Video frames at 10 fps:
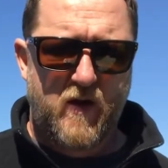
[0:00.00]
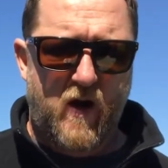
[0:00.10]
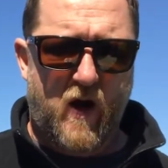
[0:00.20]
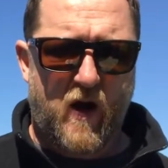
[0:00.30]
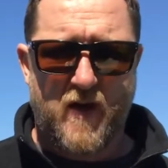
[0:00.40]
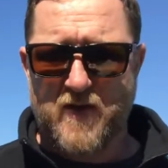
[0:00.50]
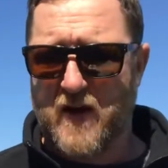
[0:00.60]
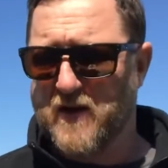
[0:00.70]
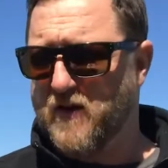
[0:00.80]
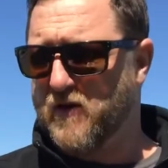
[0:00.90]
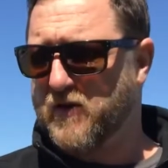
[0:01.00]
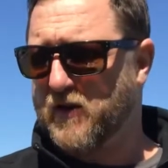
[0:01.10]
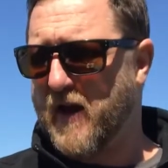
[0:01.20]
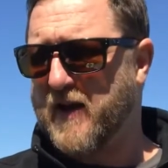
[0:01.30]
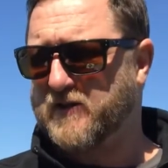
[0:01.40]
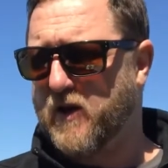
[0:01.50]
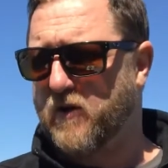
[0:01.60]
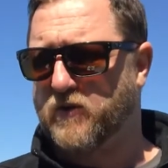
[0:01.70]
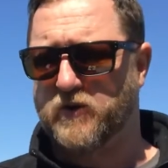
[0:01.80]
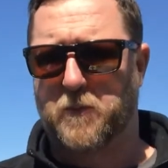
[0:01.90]
And then the last
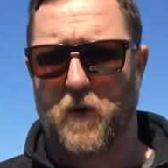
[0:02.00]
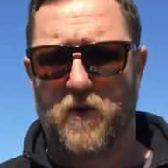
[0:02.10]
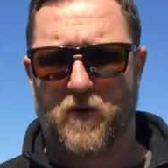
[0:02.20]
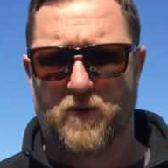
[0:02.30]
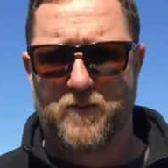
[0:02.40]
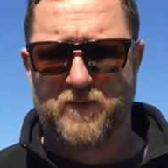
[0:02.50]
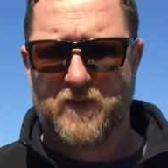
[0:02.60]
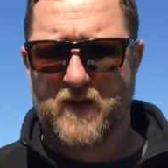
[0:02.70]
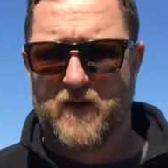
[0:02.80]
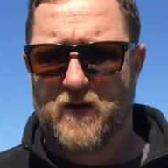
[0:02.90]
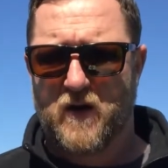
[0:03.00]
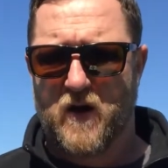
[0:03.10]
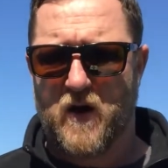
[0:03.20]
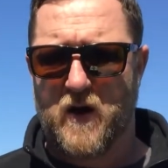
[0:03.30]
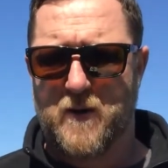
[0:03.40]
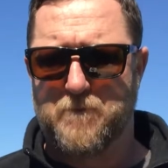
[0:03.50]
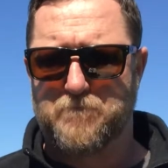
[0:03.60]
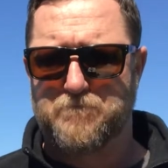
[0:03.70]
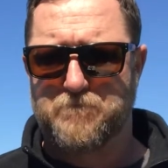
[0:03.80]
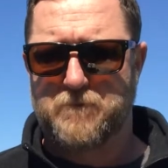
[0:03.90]
character is Pearl.
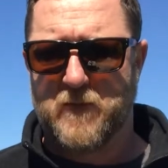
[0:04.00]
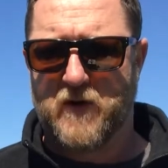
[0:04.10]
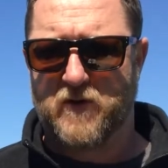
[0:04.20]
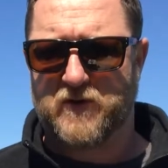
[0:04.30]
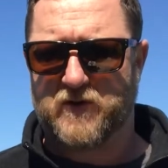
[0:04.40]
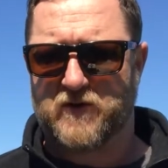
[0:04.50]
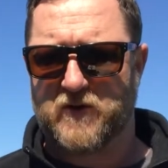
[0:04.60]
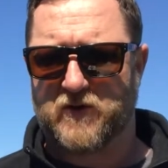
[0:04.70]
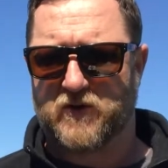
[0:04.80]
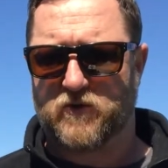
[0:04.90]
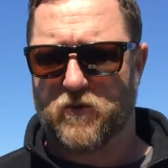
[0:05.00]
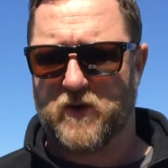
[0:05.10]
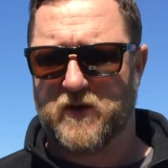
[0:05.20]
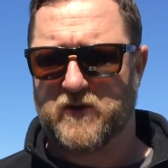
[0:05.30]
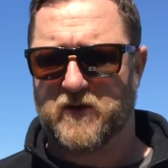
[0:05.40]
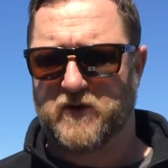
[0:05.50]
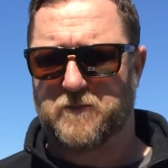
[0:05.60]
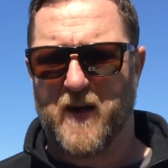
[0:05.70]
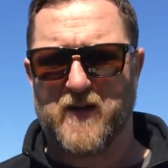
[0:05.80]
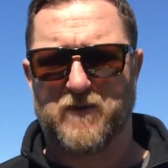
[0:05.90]
This story is a
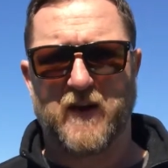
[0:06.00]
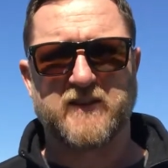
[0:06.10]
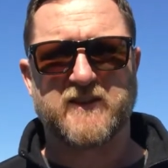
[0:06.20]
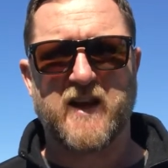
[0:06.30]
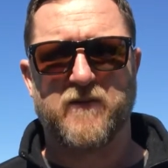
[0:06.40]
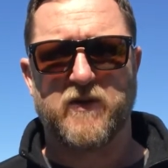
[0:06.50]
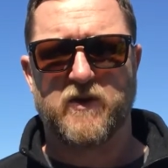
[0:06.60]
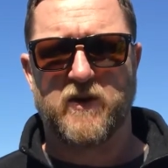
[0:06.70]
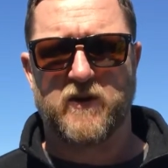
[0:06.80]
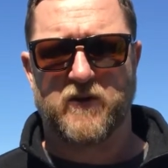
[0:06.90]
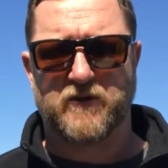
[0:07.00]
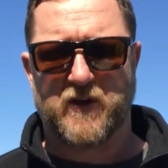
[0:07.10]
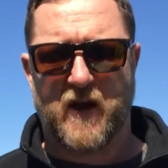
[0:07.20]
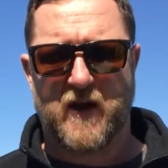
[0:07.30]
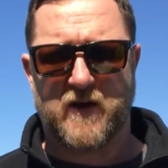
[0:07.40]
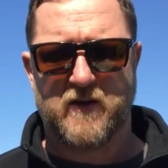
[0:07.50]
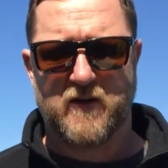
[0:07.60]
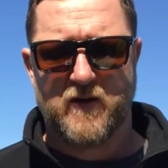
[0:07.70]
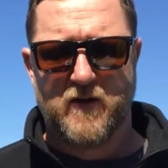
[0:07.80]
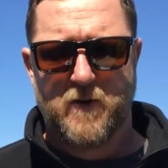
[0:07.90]
span of like 7 years, and
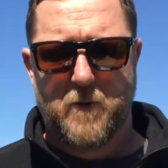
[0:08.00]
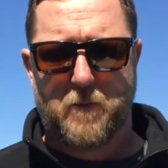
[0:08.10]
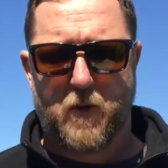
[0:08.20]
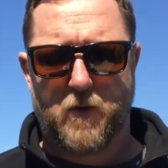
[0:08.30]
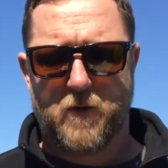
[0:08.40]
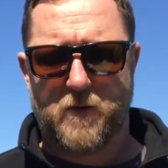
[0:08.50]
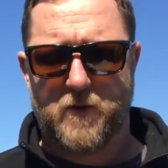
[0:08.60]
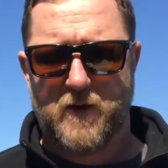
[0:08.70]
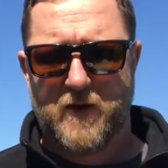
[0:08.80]
Pearl